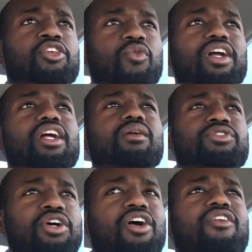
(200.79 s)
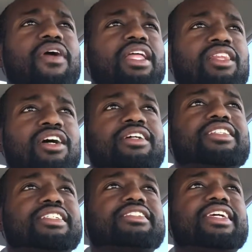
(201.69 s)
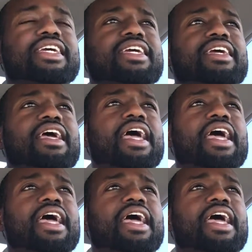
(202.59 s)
you want to observe and look to see